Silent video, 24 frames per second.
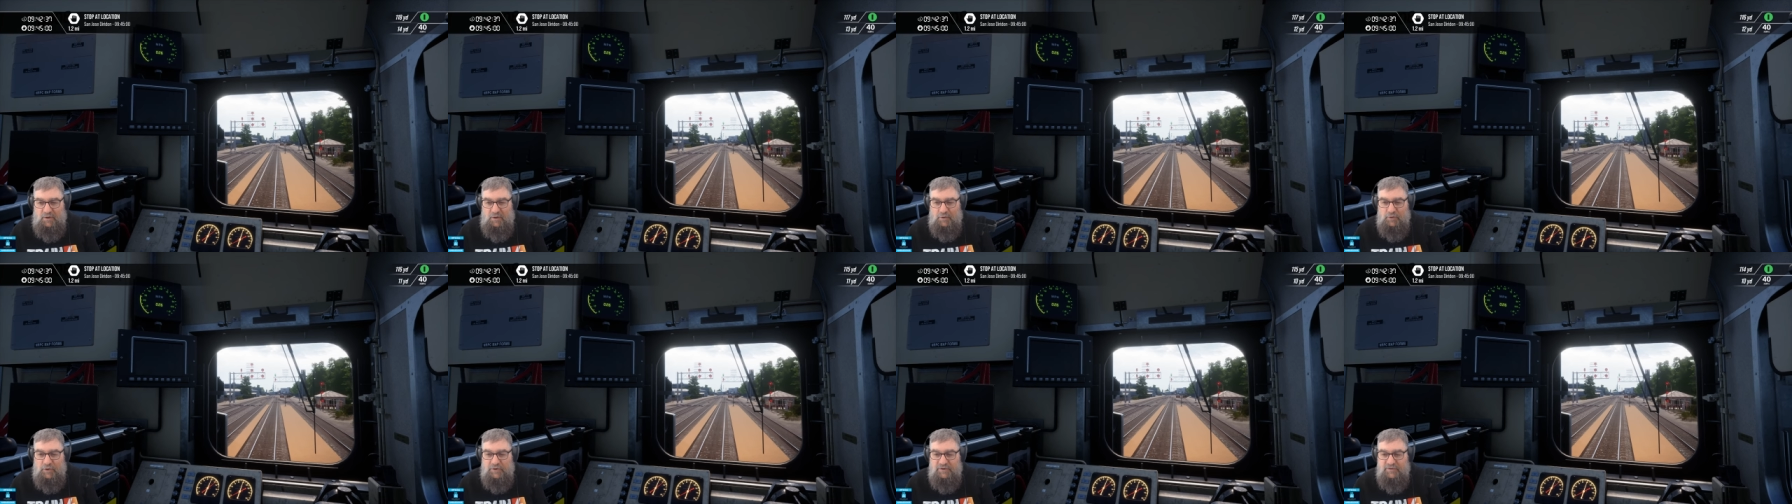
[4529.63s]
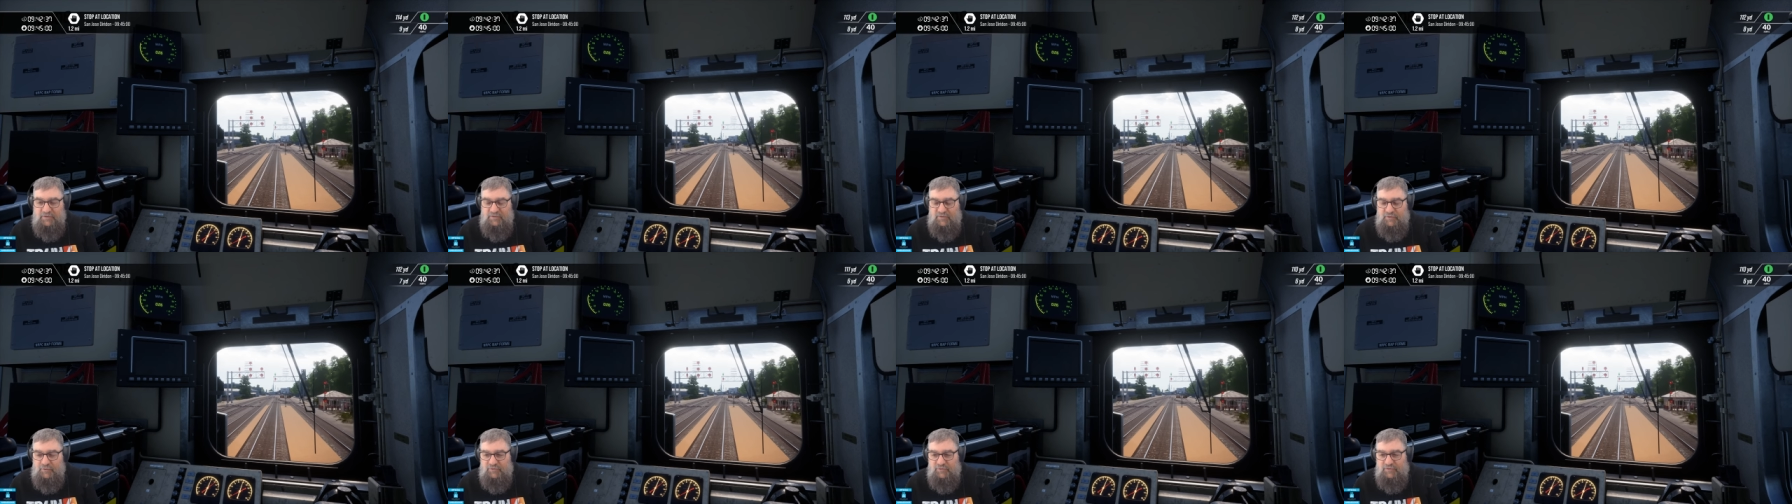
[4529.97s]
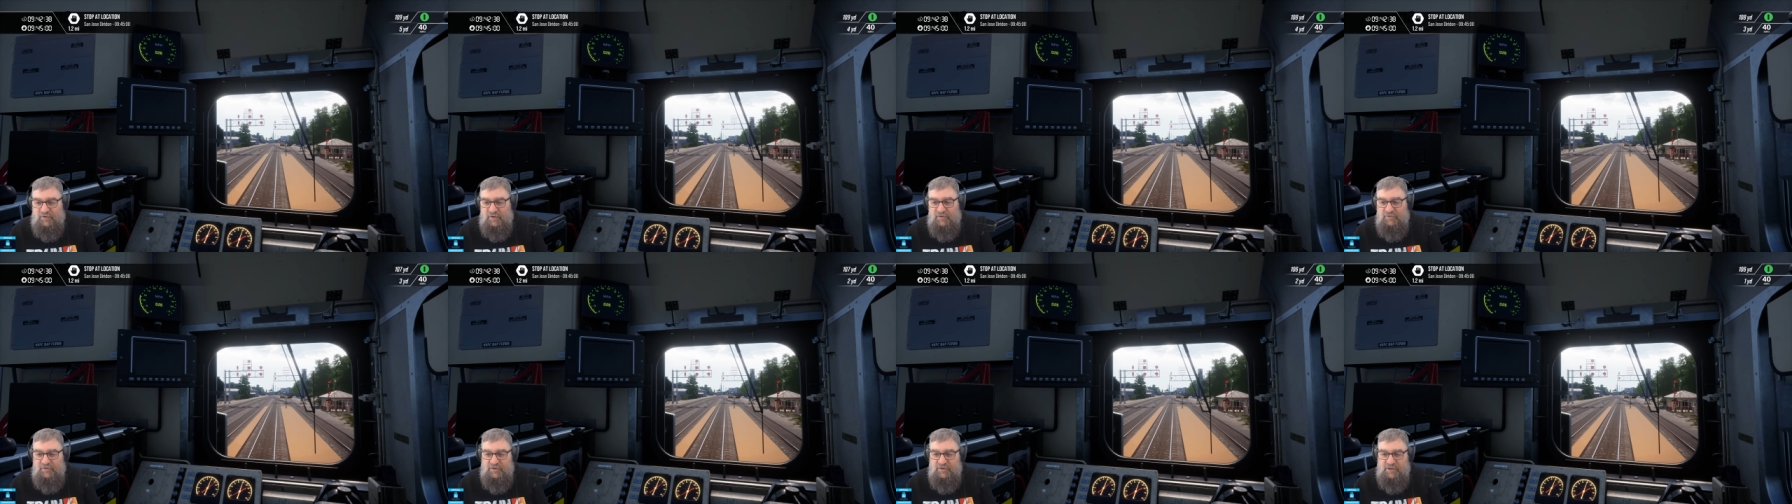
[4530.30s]
I like this little
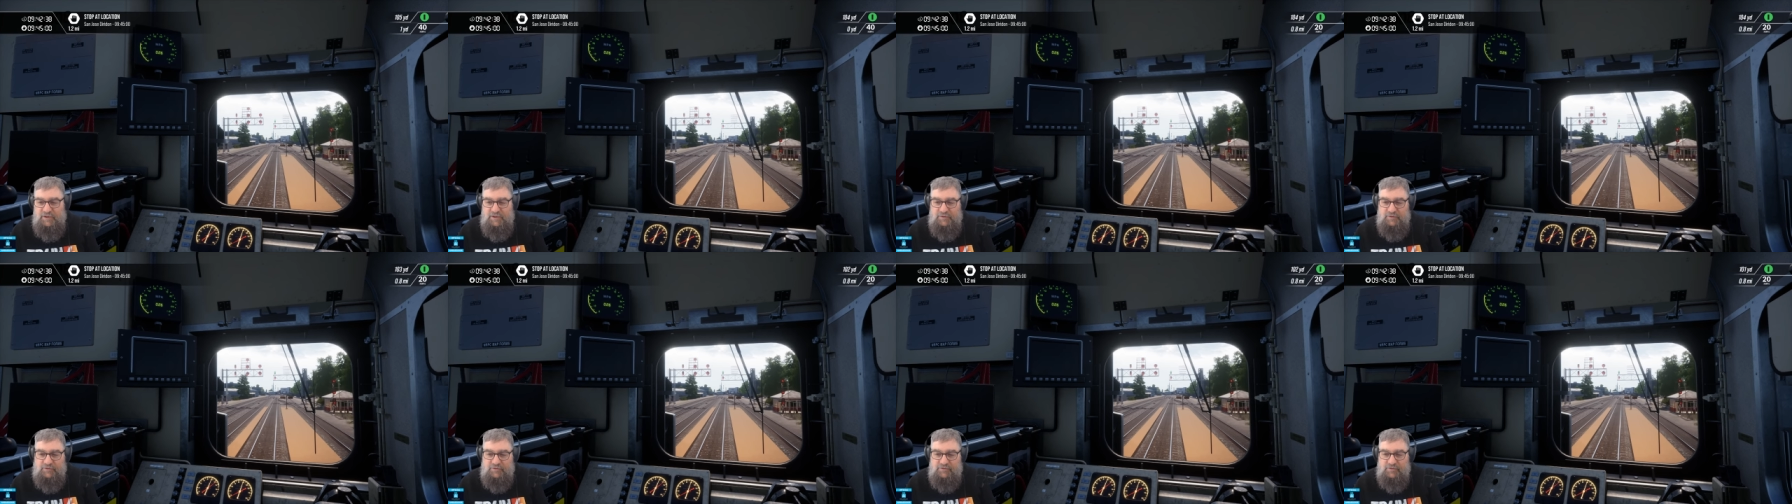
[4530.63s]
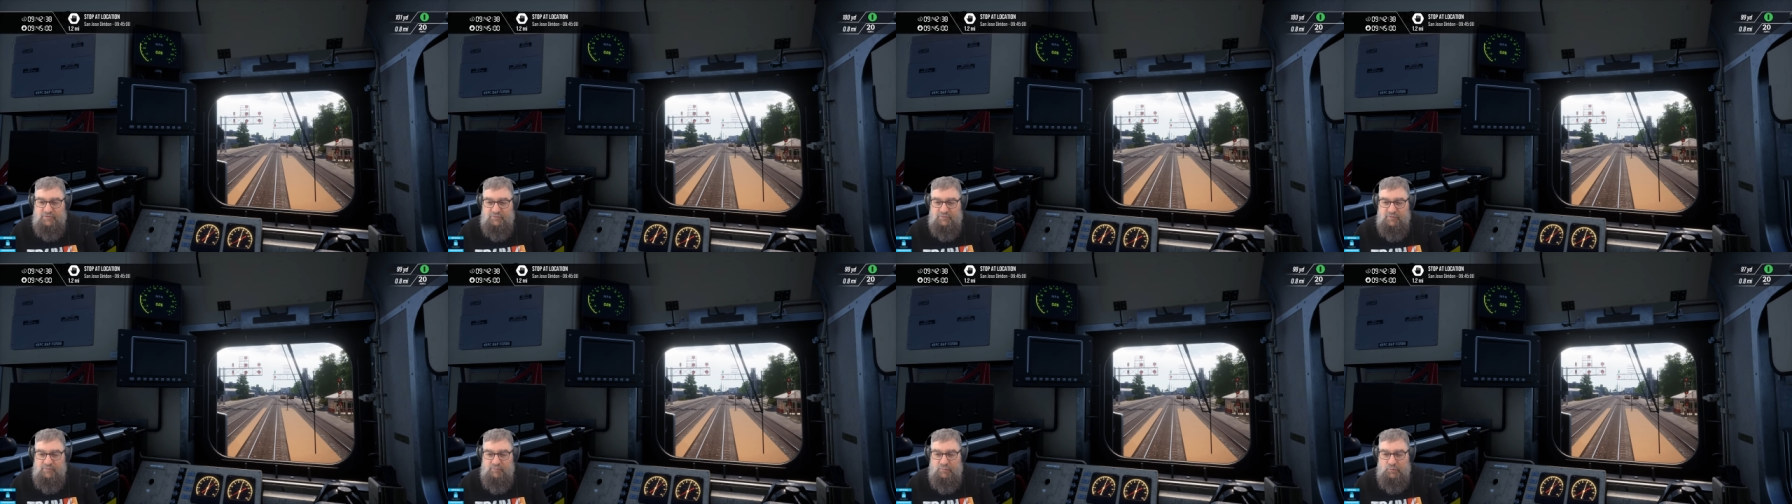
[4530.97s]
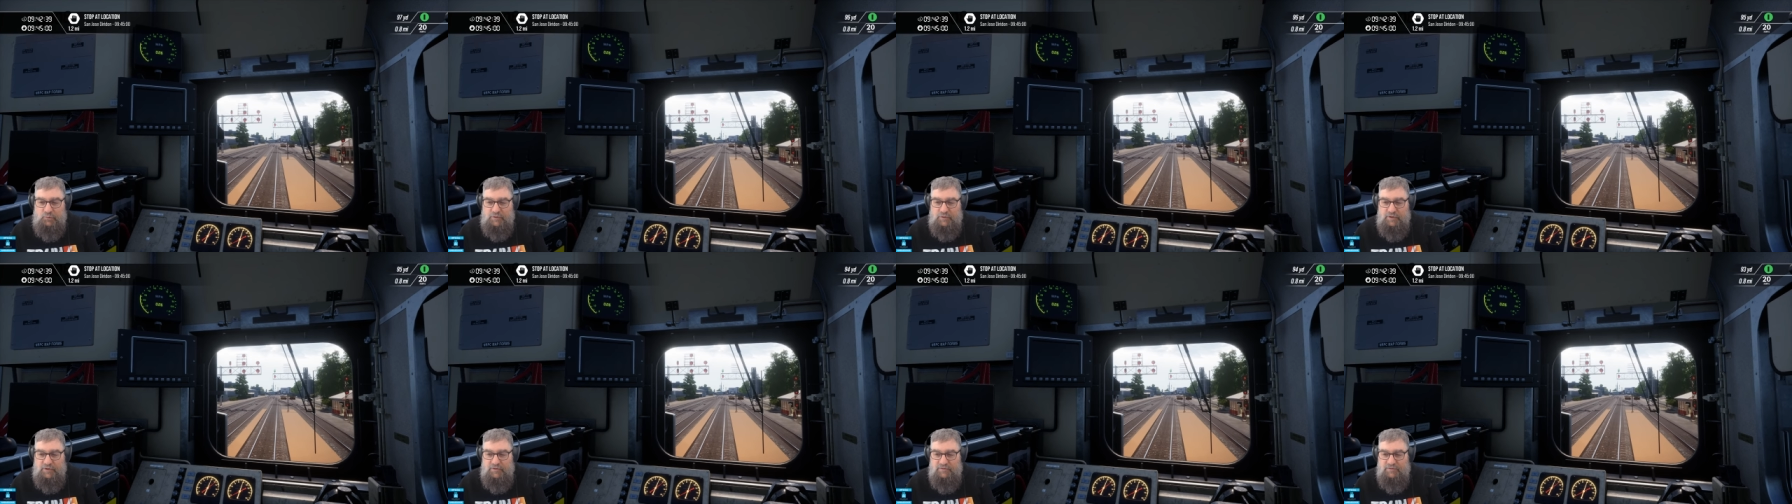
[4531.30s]
station here that's just for
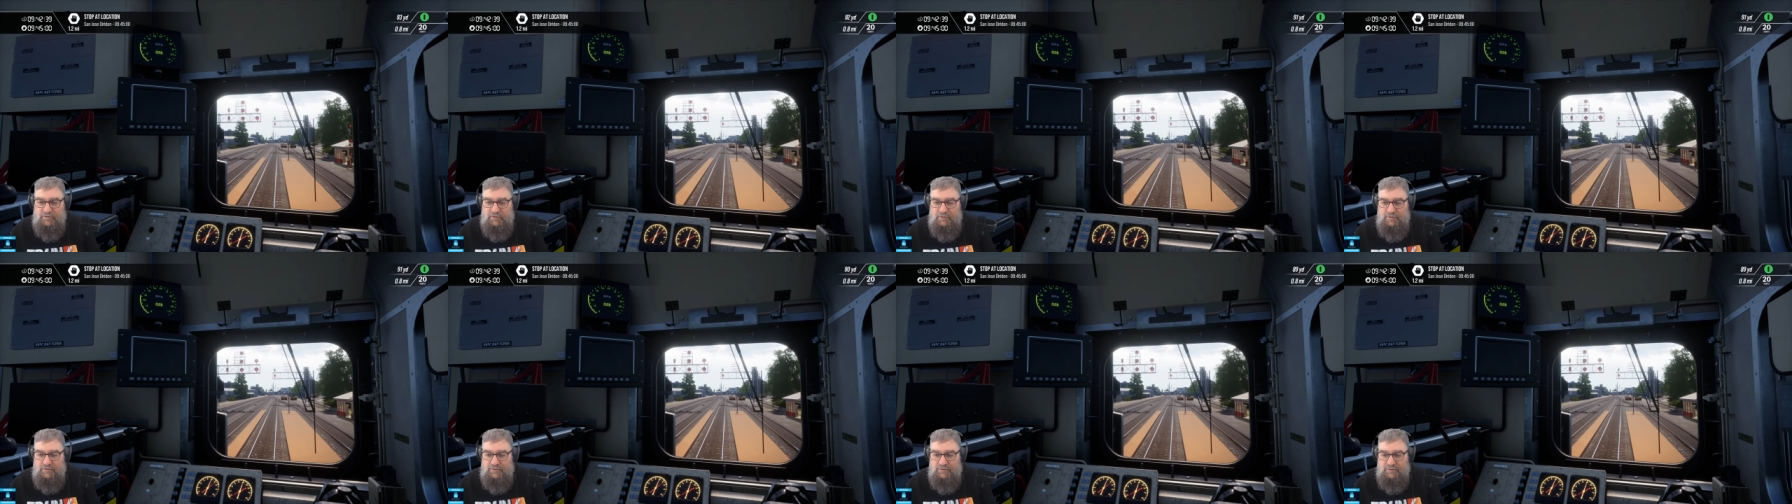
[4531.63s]
employees.